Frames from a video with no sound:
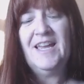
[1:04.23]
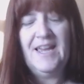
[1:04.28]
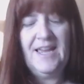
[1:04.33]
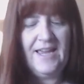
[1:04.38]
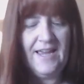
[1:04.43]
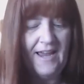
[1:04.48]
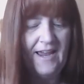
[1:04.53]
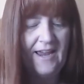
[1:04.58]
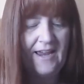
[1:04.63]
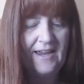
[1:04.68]

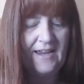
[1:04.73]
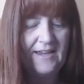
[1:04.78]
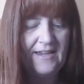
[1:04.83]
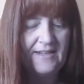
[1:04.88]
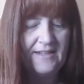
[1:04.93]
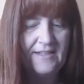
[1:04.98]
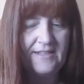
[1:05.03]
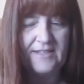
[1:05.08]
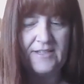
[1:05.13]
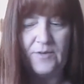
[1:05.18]

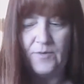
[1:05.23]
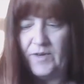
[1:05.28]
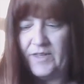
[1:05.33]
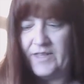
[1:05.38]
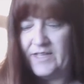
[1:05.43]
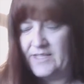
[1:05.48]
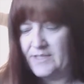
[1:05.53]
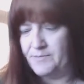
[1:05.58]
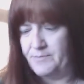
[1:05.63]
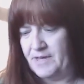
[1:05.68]
and with
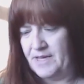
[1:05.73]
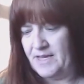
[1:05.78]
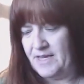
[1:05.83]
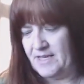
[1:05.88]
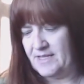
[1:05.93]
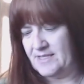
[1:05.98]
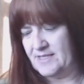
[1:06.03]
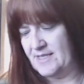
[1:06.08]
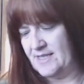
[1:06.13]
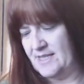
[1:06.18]
as big
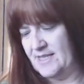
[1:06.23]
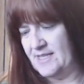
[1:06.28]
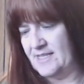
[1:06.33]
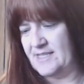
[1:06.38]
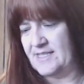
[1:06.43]
as this